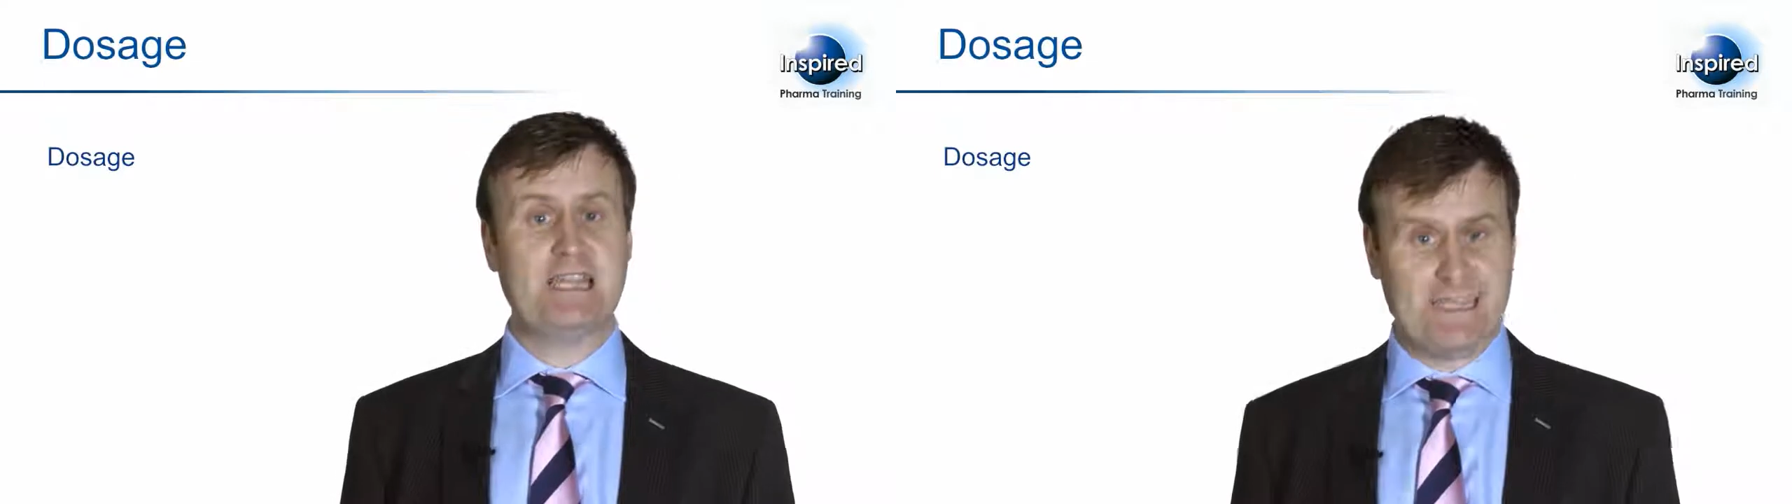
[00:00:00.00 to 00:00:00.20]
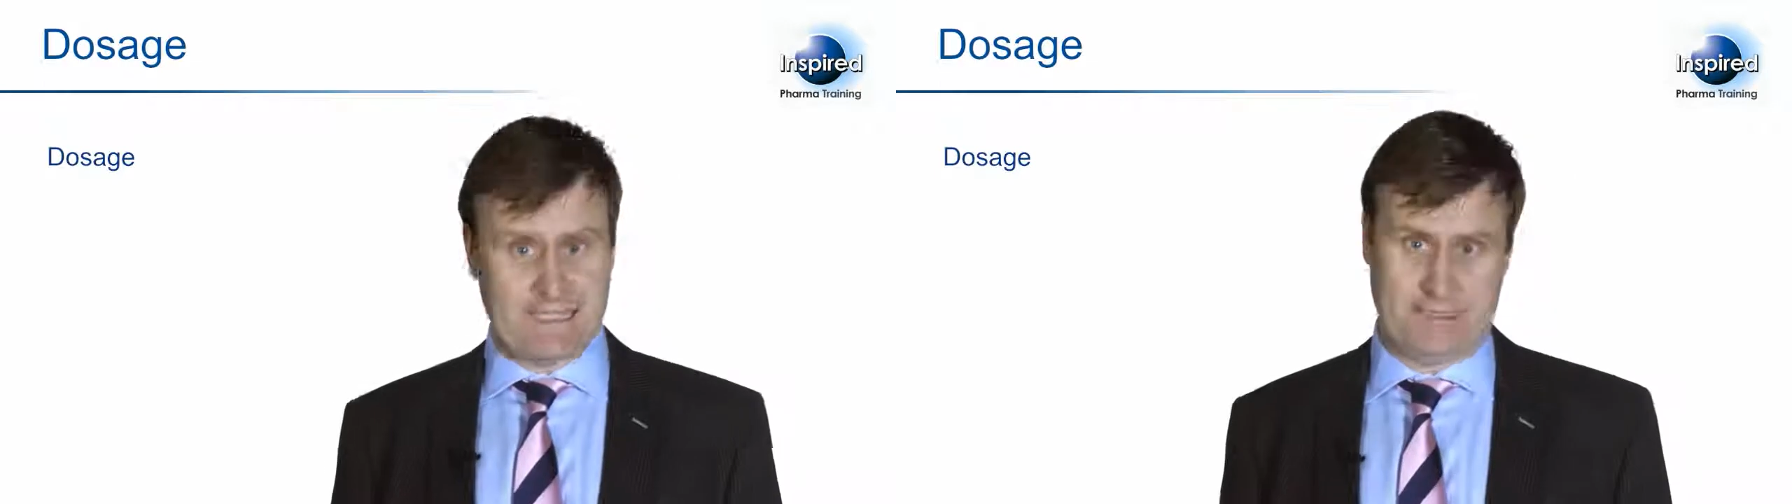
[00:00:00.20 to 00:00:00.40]

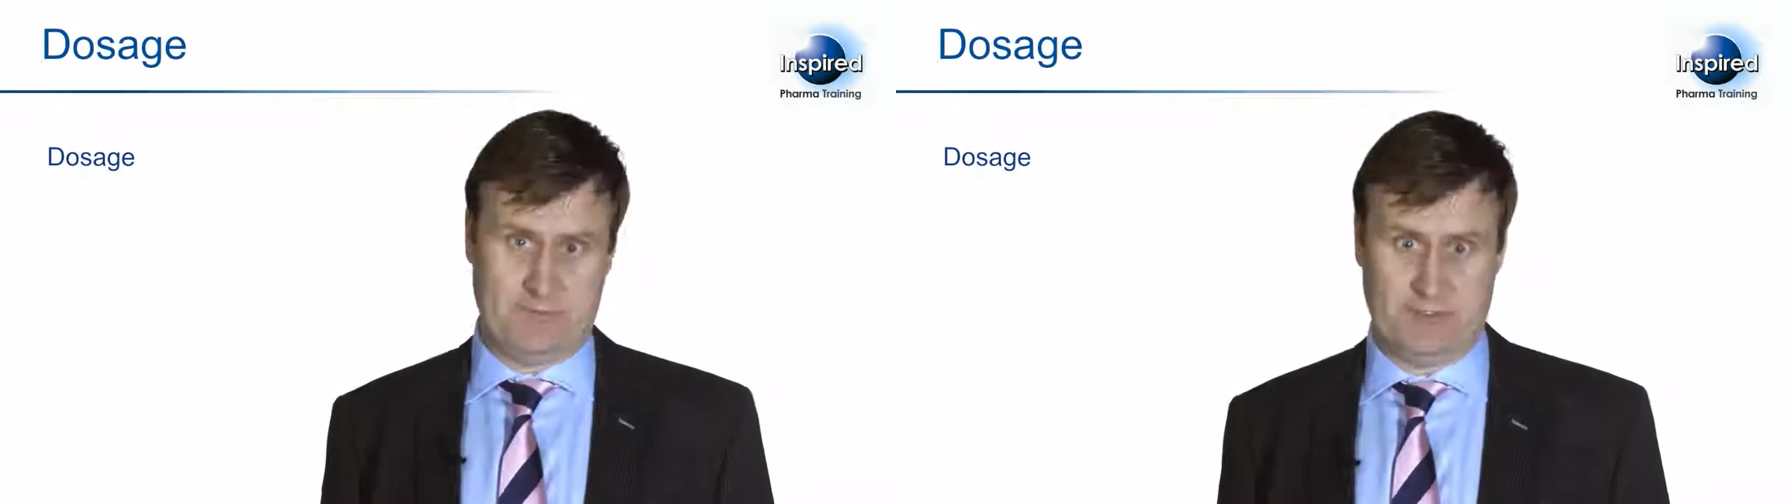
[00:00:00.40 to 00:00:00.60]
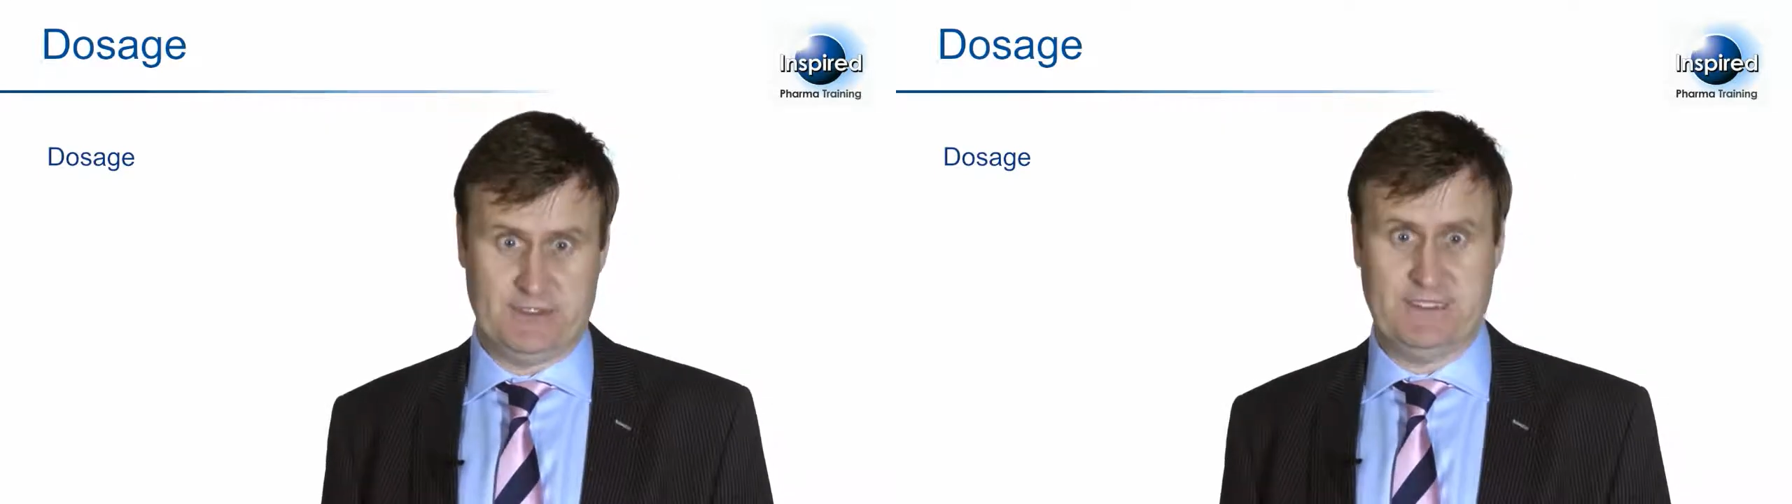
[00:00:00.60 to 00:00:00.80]
taking the
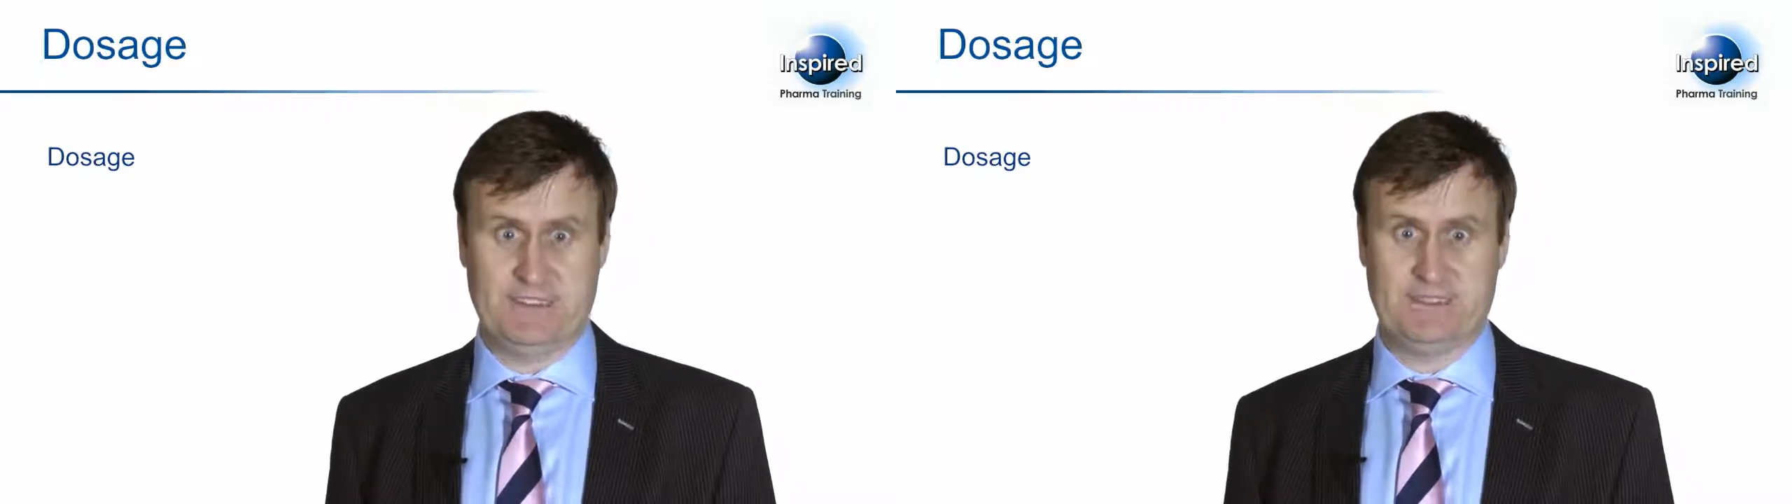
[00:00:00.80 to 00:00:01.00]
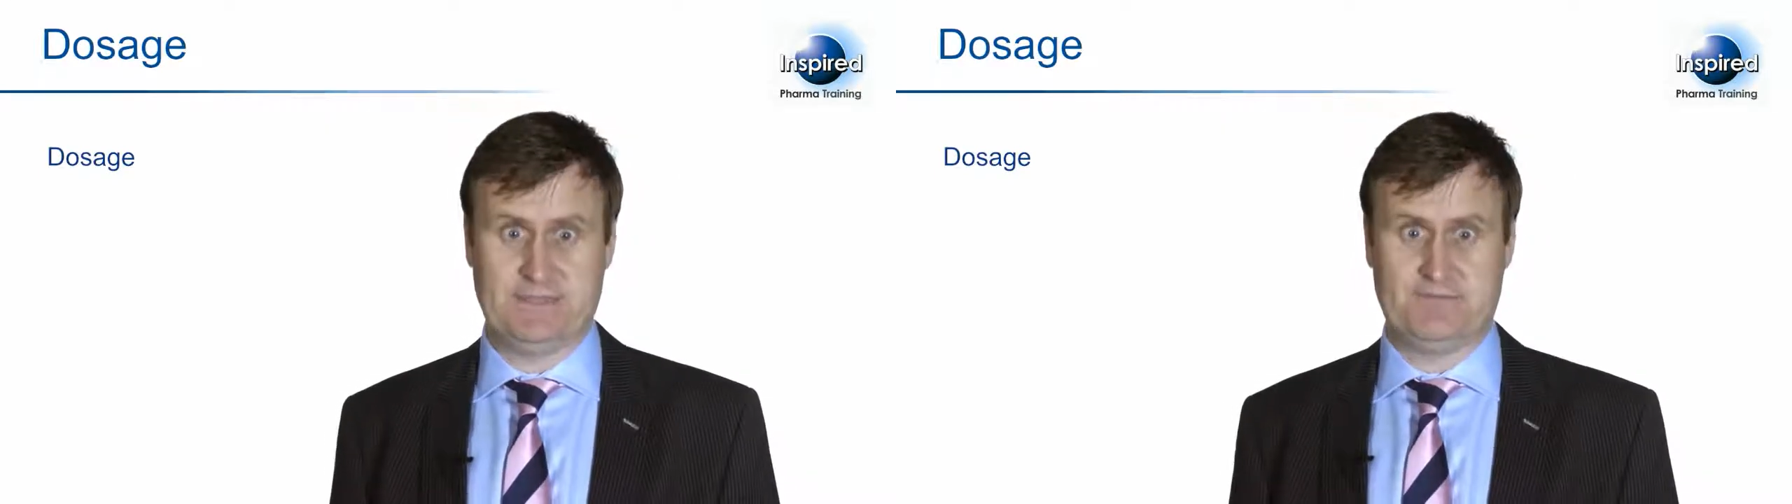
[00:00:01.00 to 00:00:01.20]

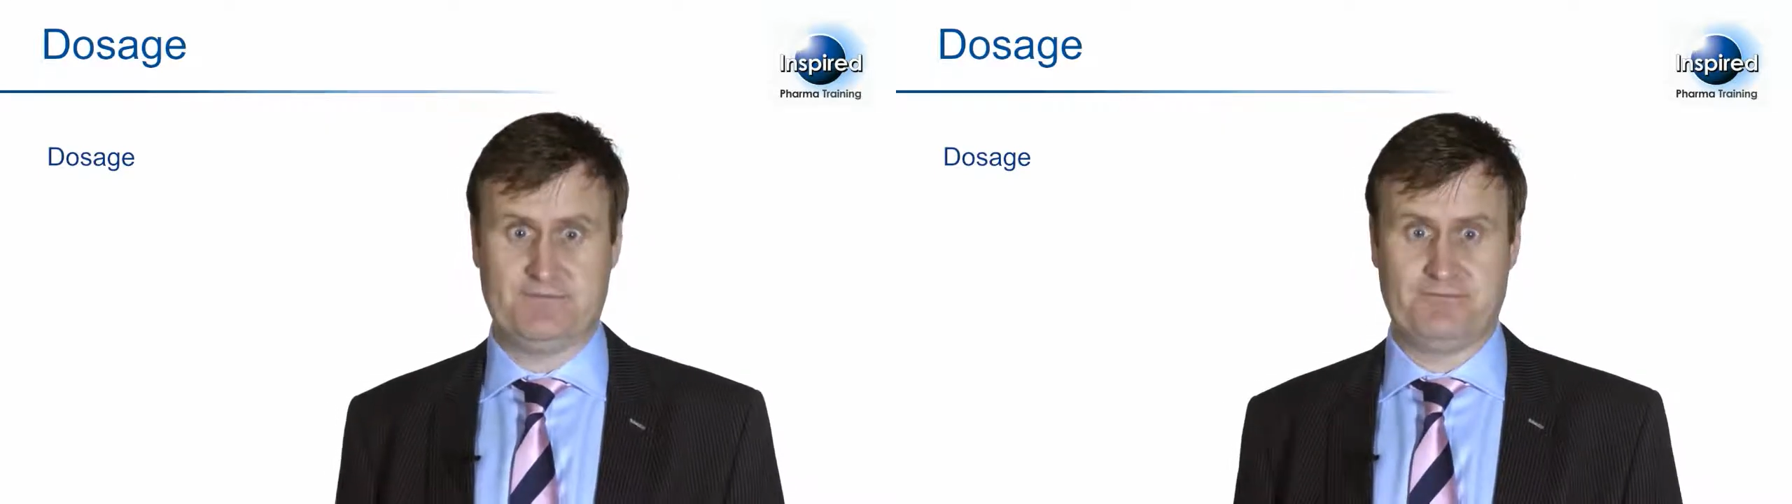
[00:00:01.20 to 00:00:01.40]
product.